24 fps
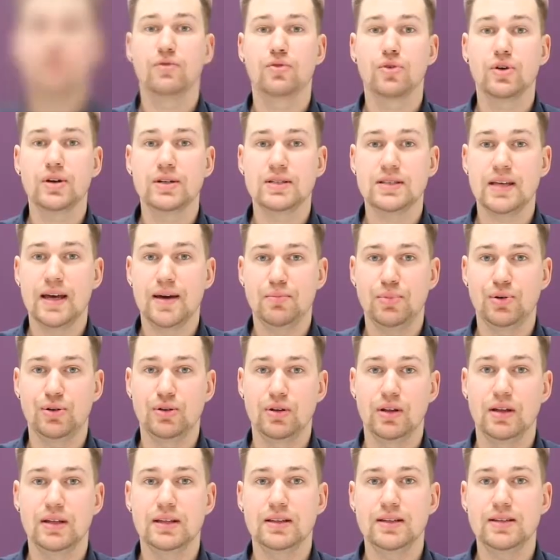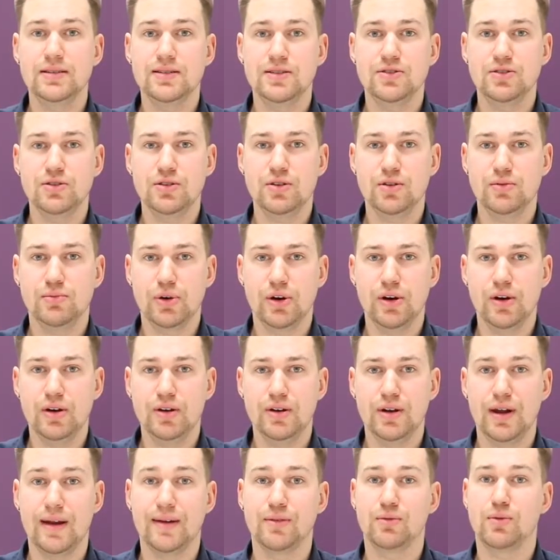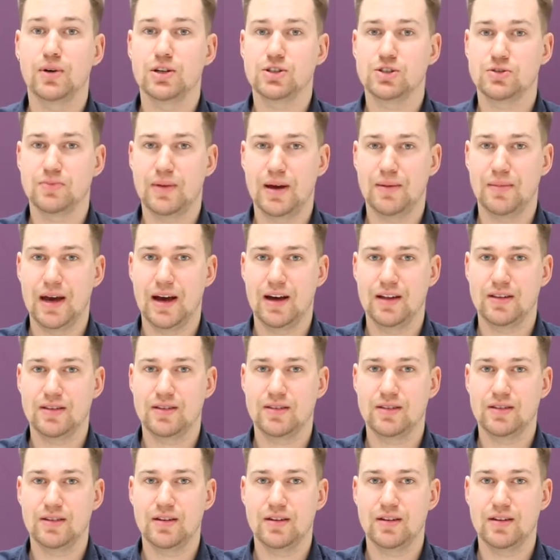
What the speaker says: For example, listen to the word and watch my mouth.